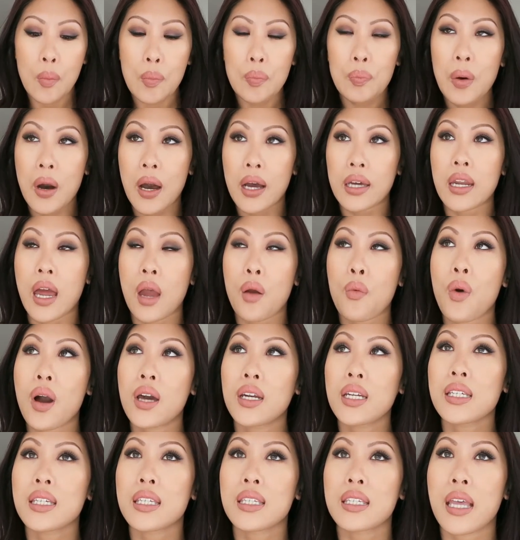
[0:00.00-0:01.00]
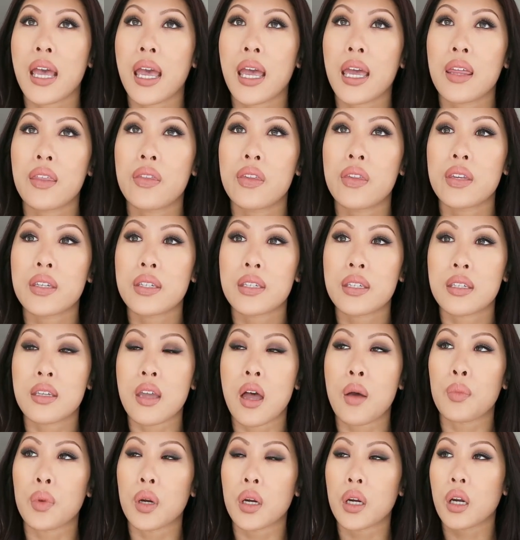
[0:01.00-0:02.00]
but I want to say this
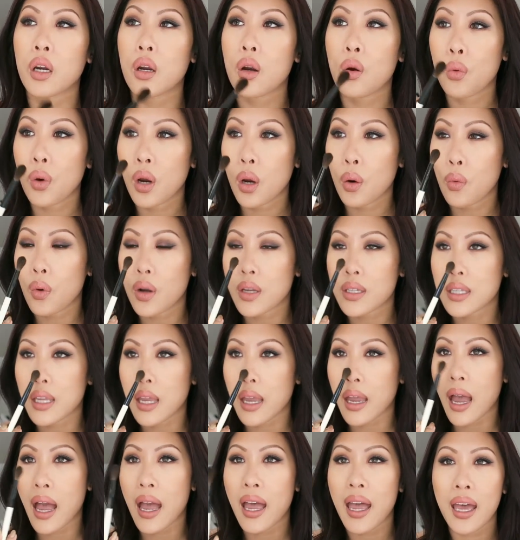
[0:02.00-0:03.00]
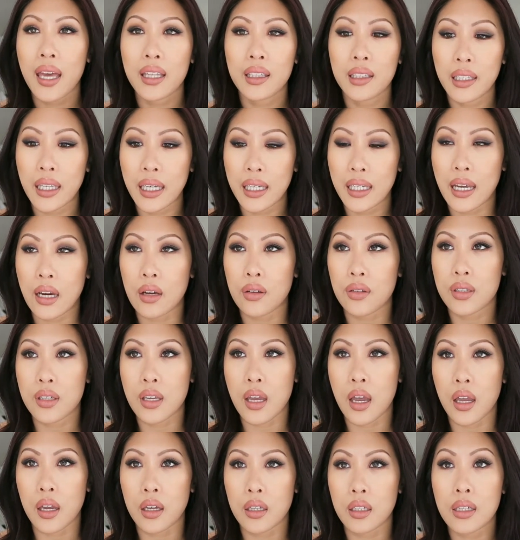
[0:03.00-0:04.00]
summer, where was I? I had laid
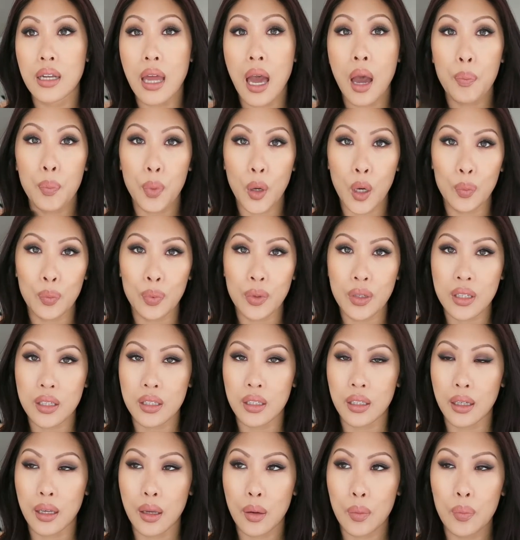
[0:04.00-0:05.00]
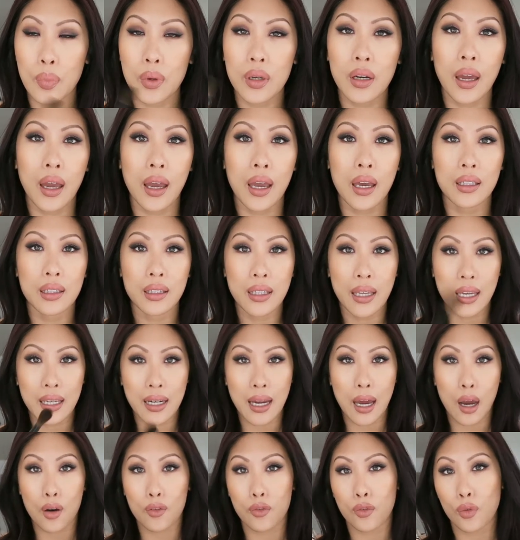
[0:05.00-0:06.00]
outside, not purposely, but I had
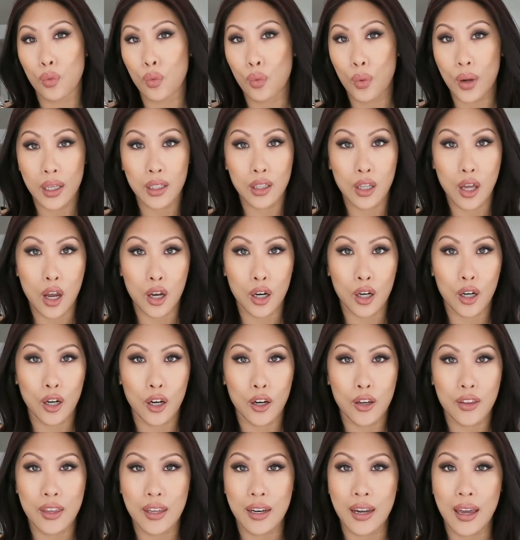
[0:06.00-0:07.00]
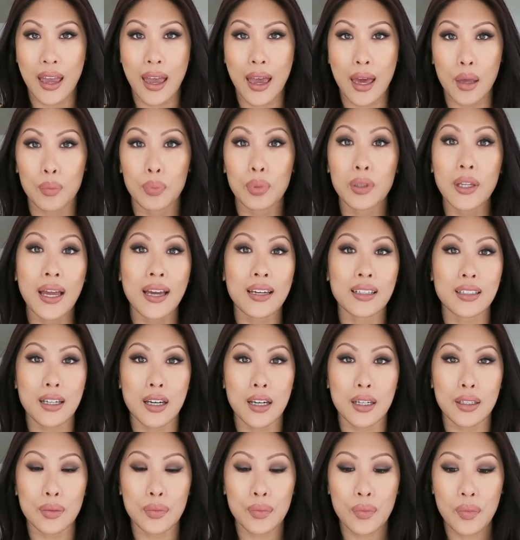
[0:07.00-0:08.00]
laid out for way longer than I had planned
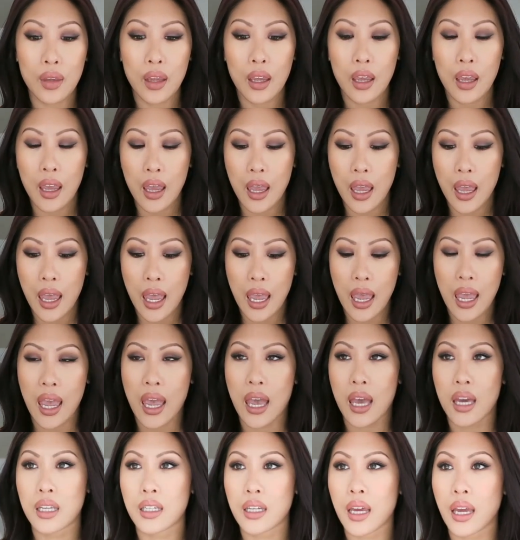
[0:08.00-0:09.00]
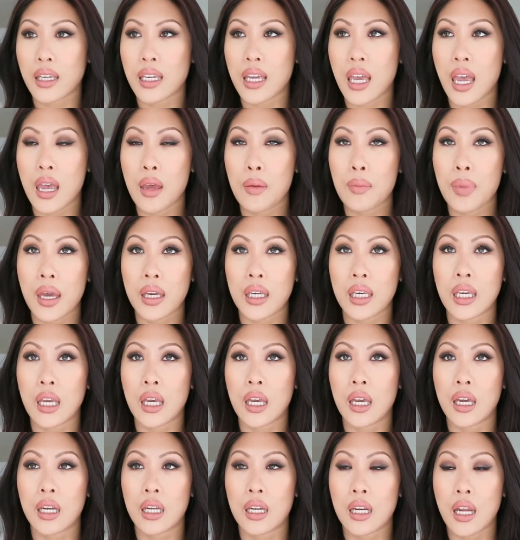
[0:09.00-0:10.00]
on. And I came back
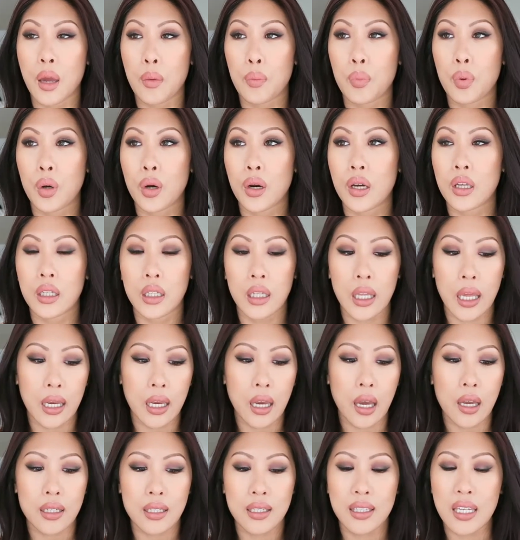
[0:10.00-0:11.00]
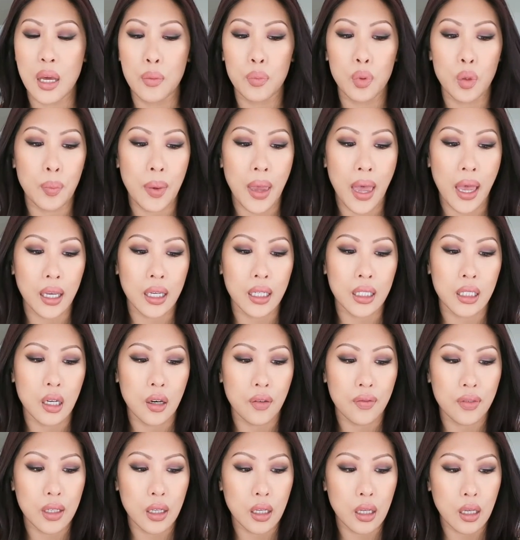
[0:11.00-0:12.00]
in and I put like a sample packet
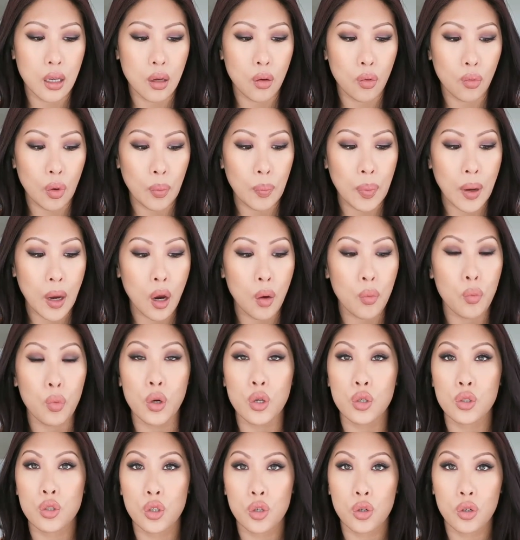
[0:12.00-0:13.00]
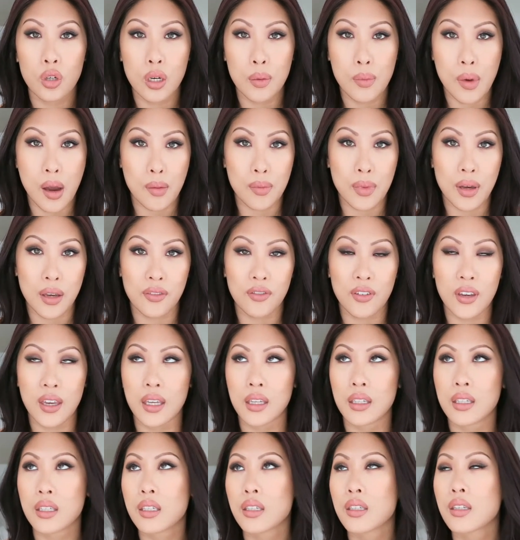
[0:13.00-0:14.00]
of the Repair Moisture Cream on my
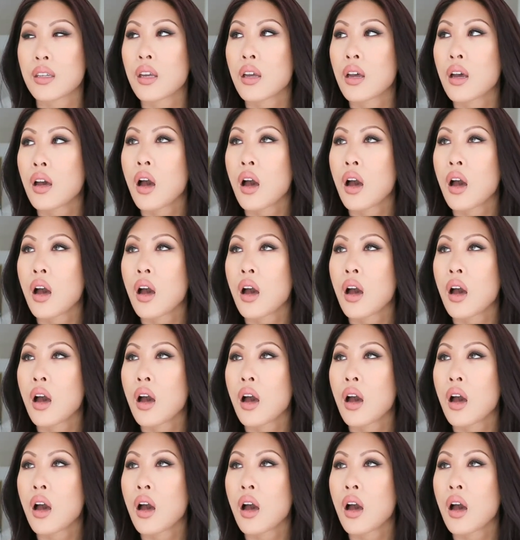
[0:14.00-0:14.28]
face